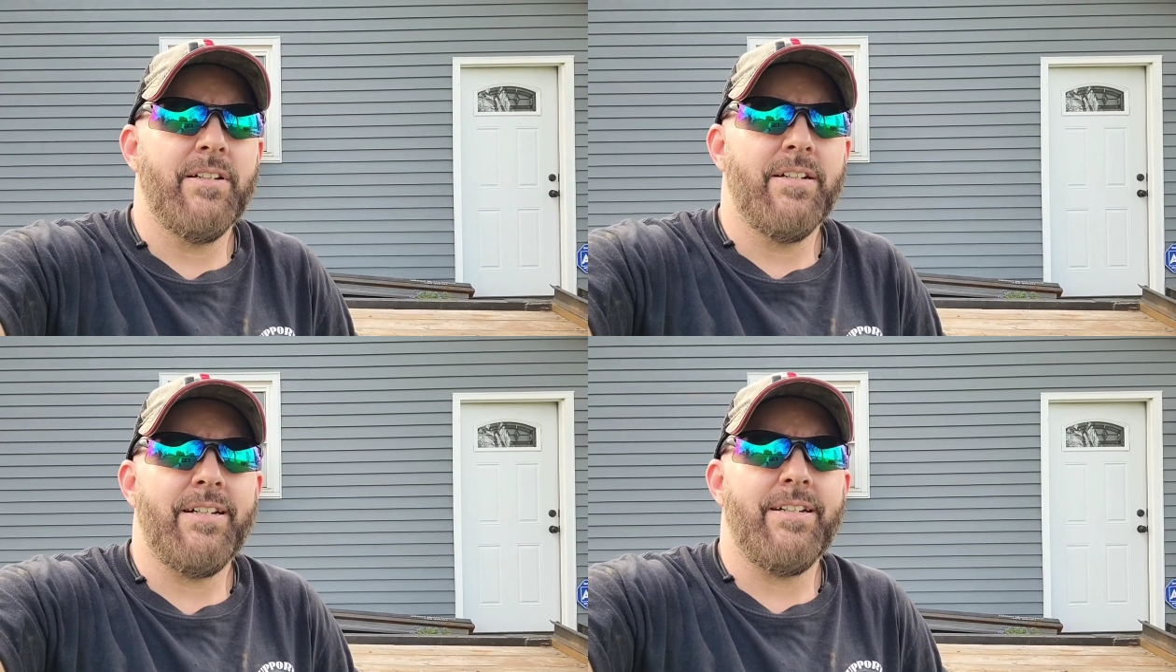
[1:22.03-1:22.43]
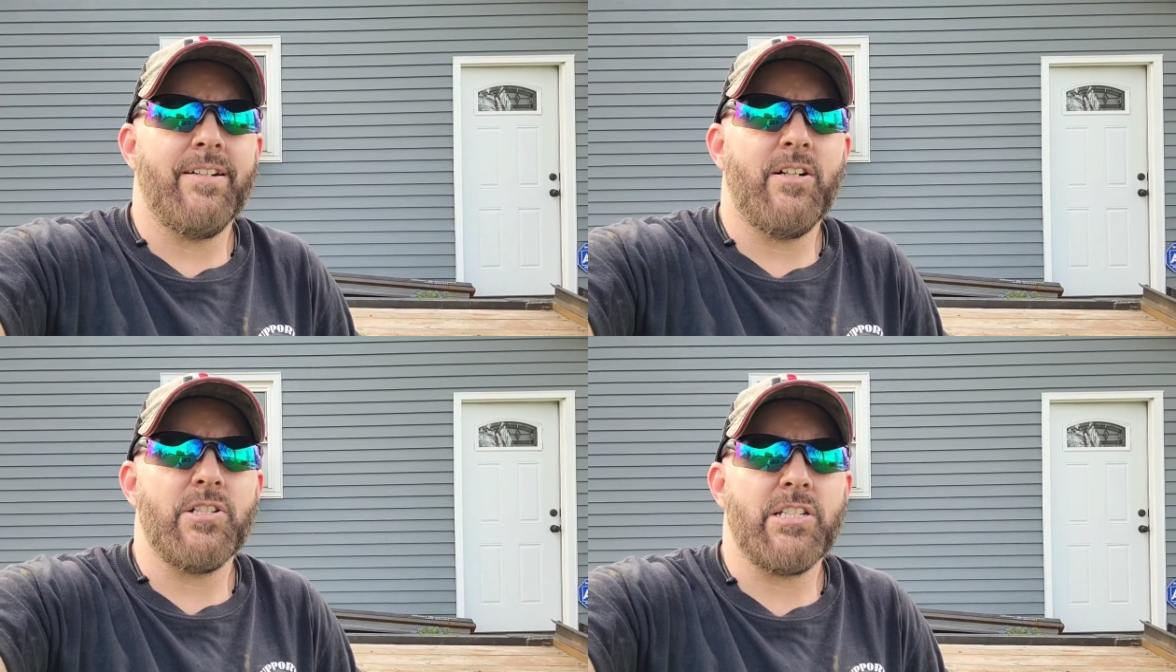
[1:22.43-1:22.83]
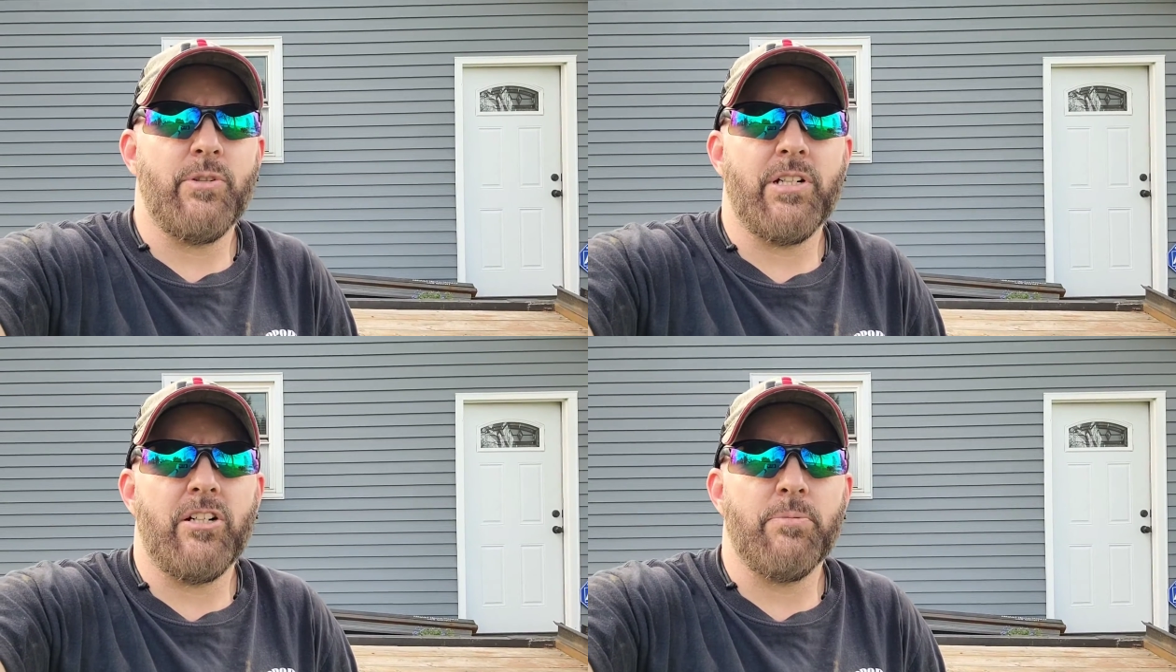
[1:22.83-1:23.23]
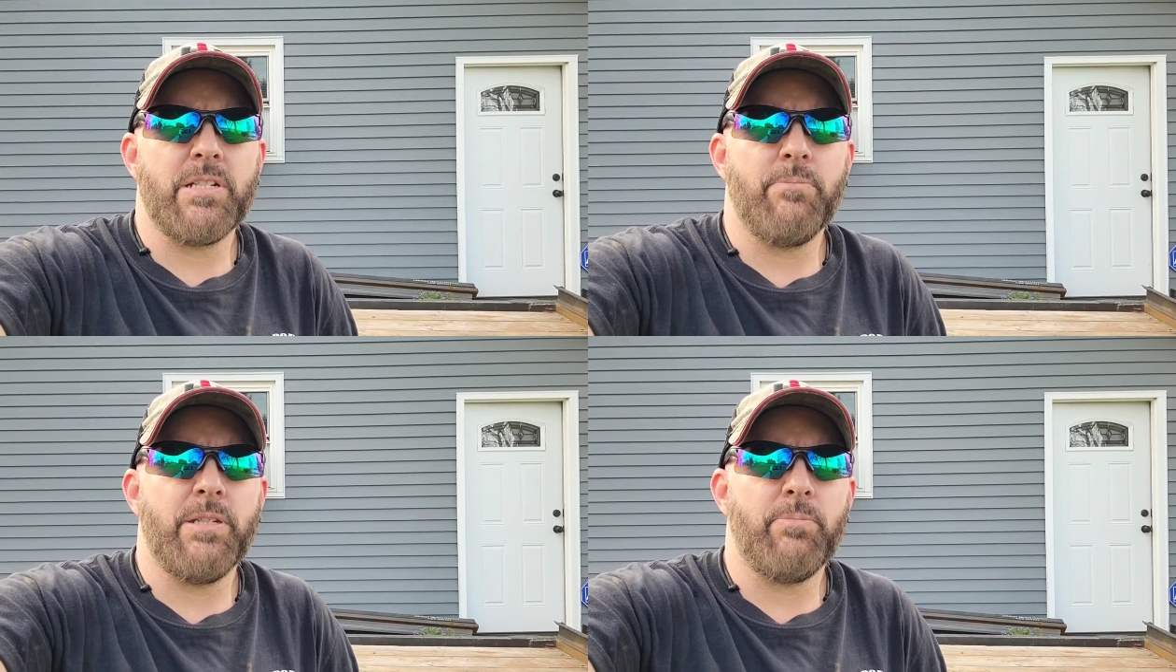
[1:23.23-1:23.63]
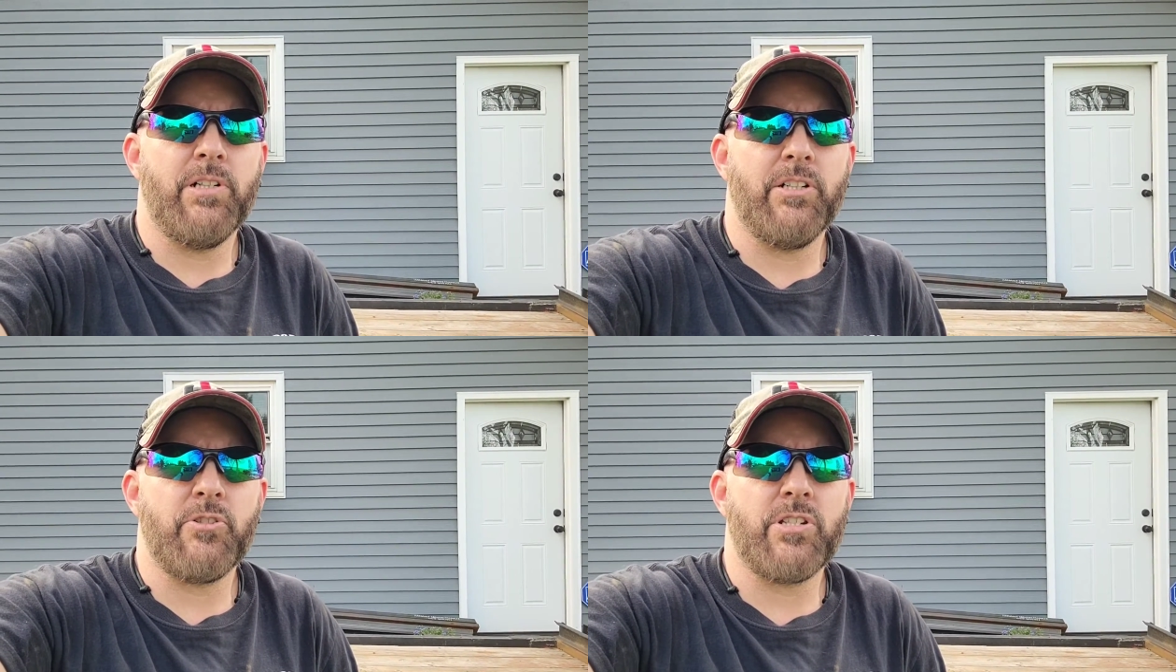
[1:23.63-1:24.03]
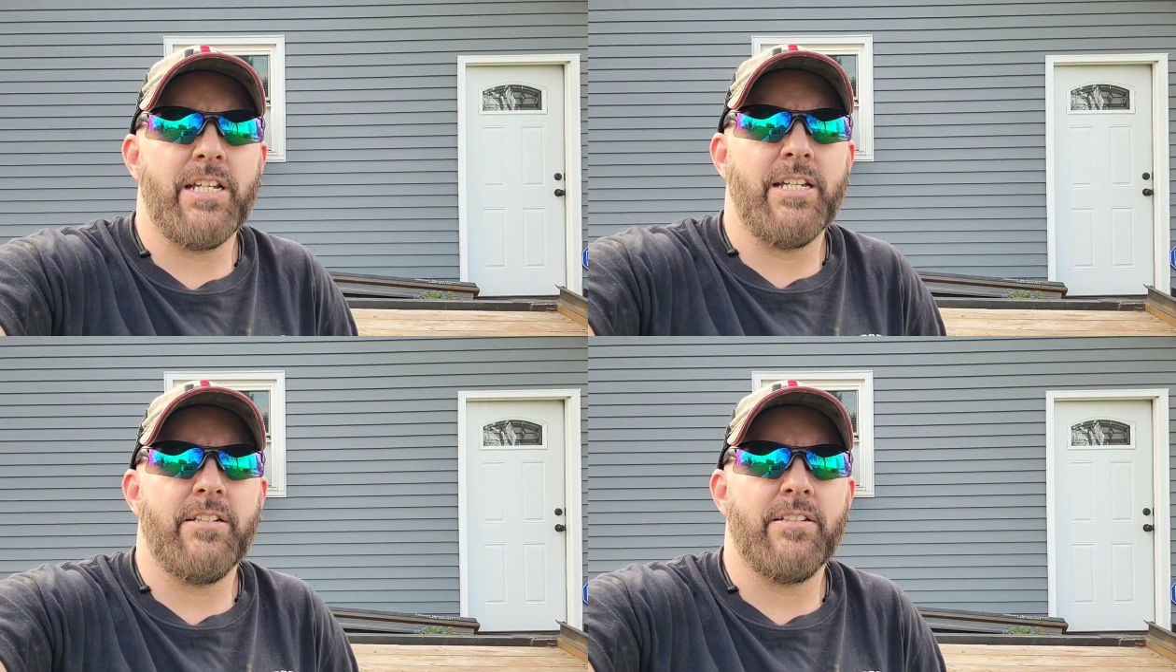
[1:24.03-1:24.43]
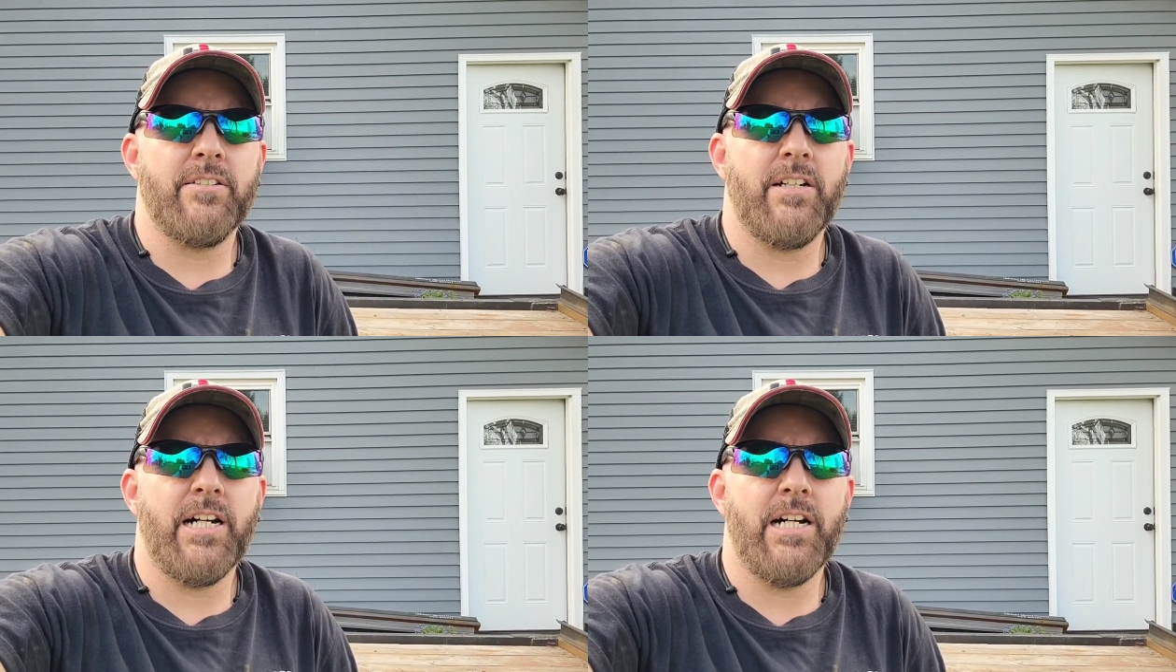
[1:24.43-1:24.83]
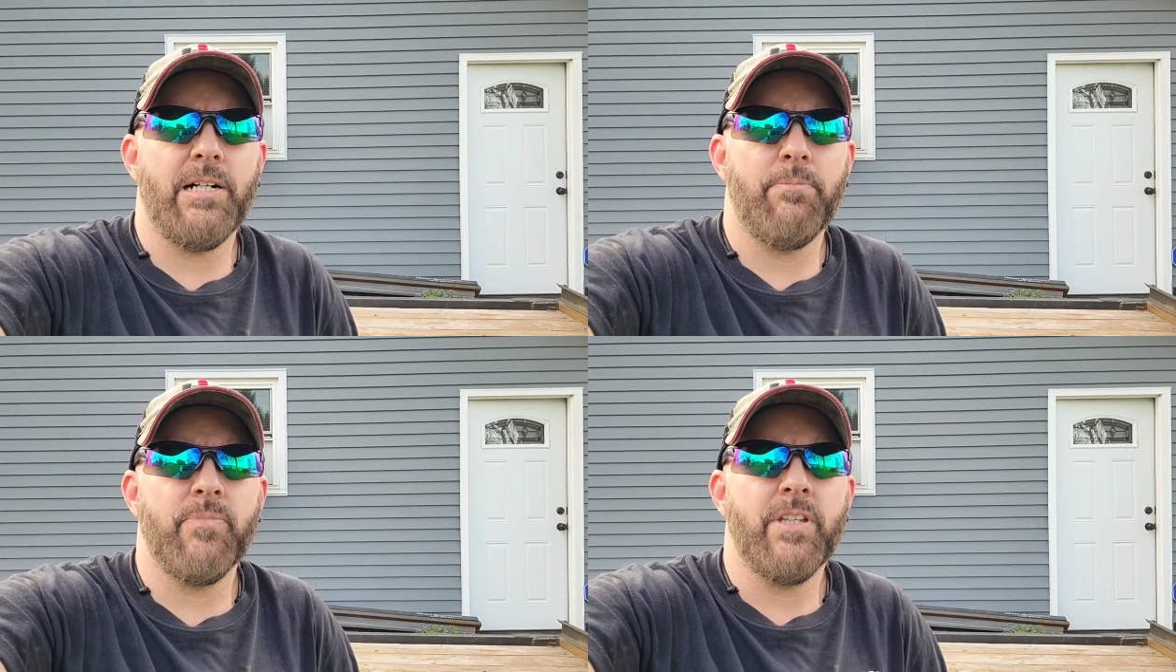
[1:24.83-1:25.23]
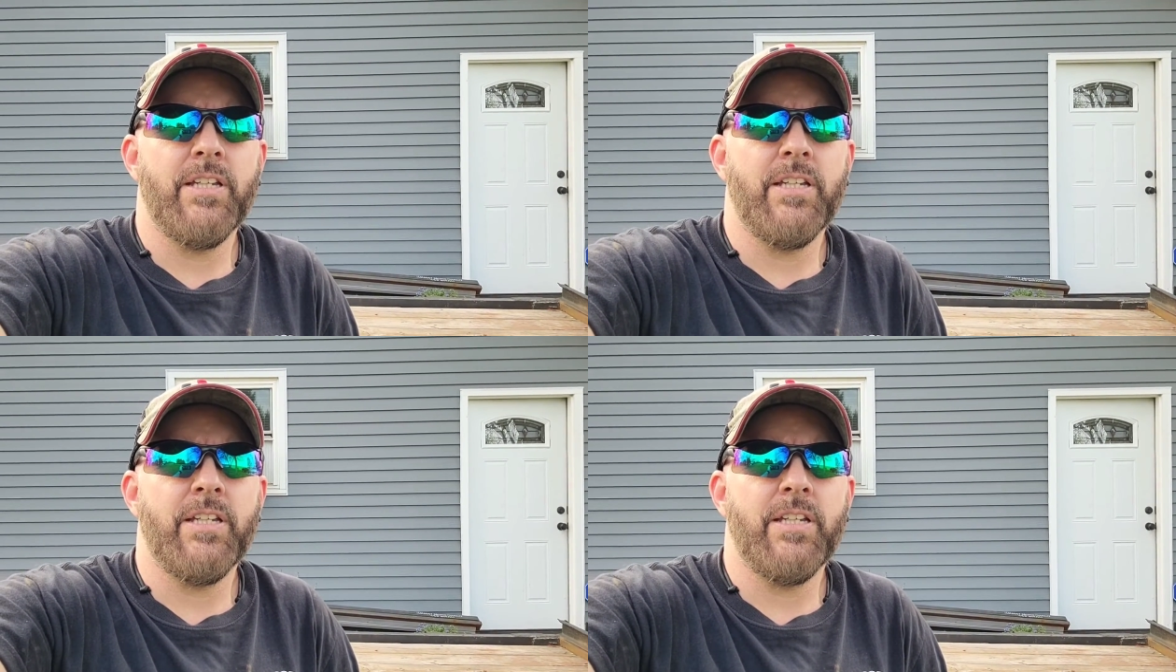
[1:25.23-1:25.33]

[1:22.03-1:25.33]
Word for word: And also it'll help some people understand um,